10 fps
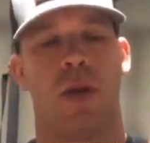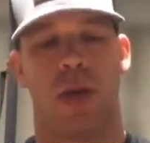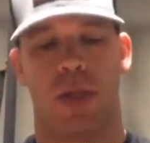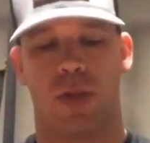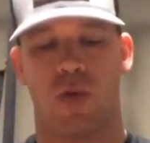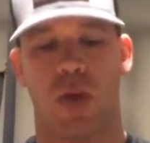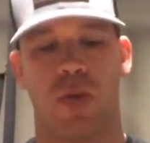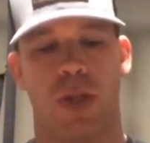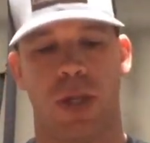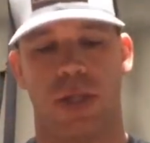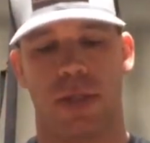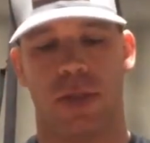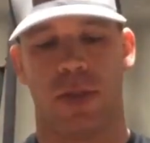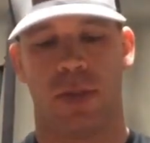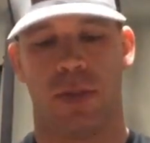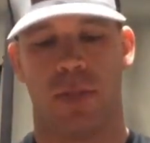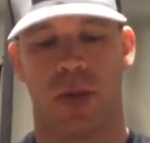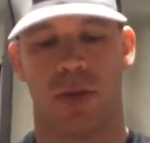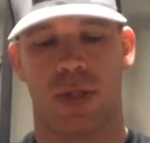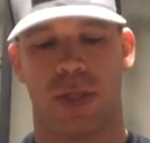it's a quick release,
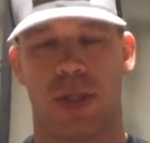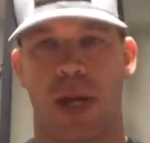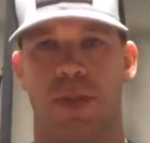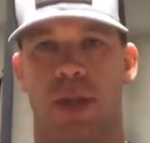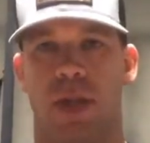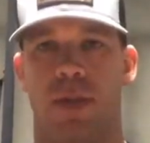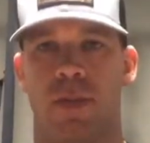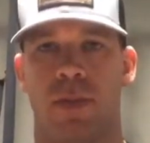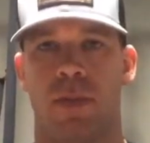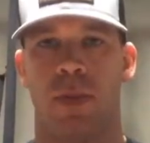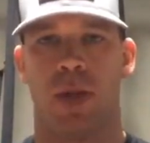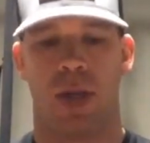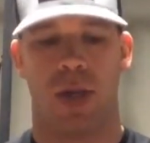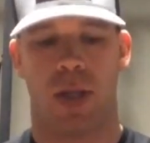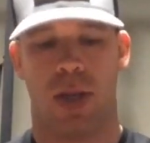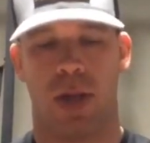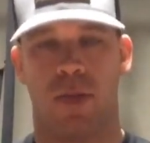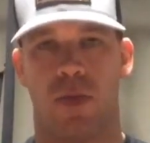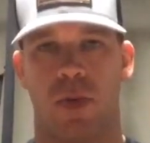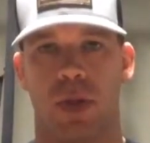buckle just snaps in, and then
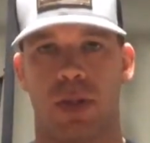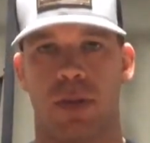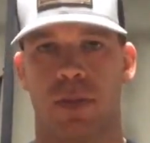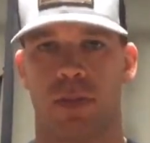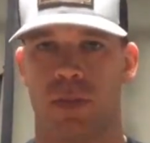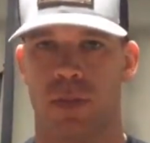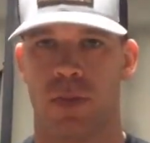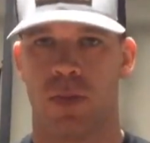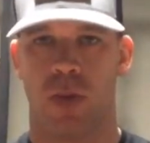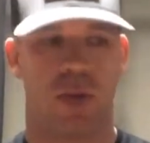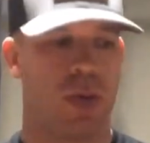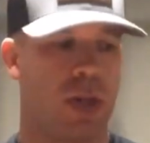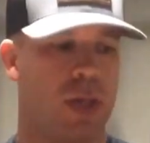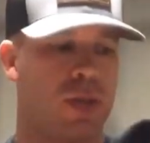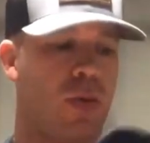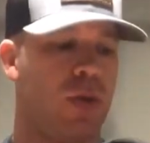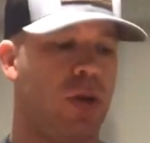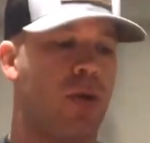of course, quick release. So when you